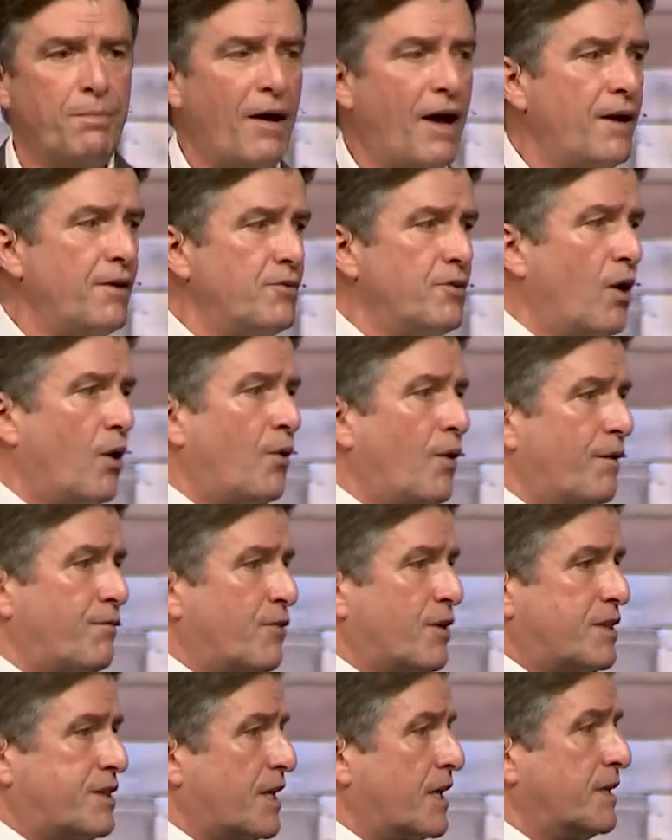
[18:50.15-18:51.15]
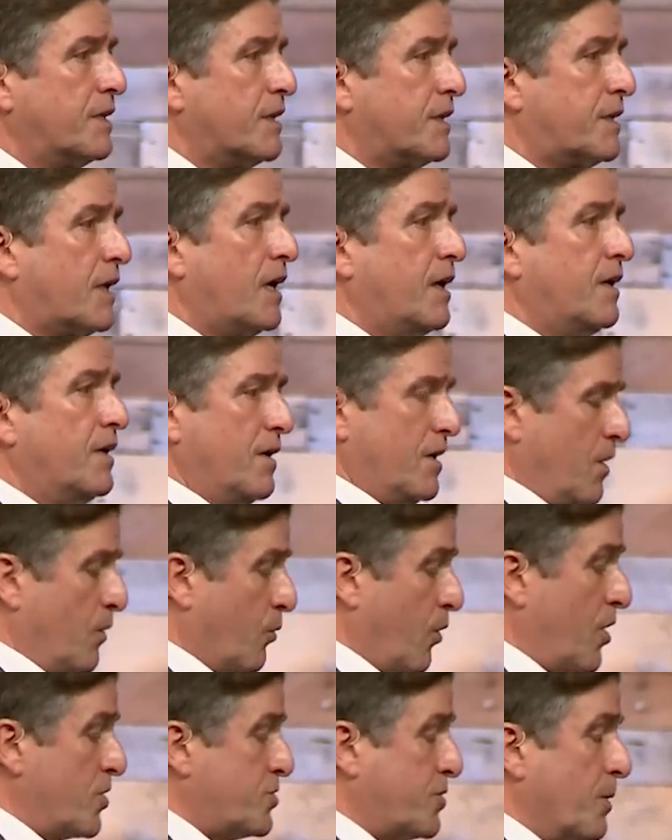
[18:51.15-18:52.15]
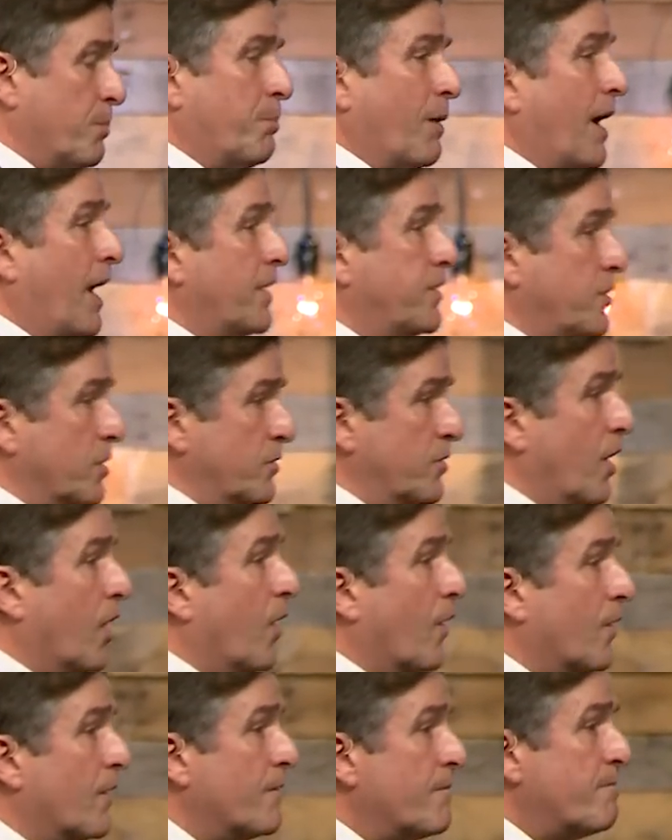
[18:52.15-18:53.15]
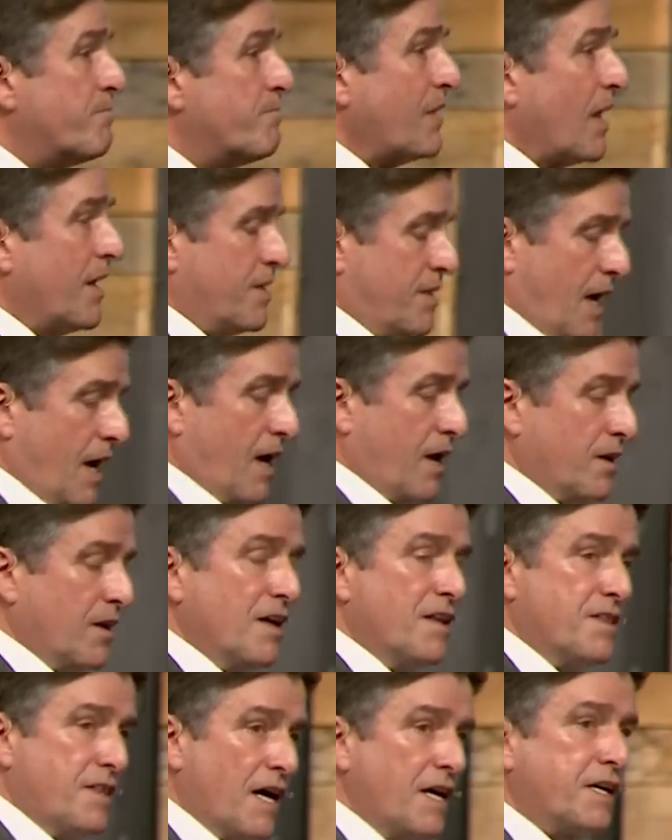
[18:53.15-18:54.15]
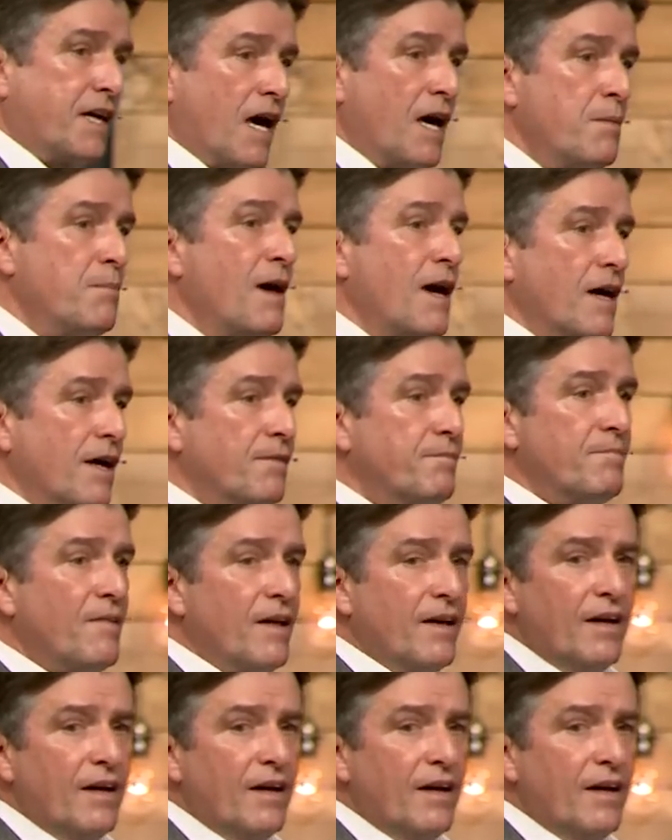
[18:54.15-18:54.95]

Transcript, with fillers: I don't know everything that they worship, but I do know that they came in.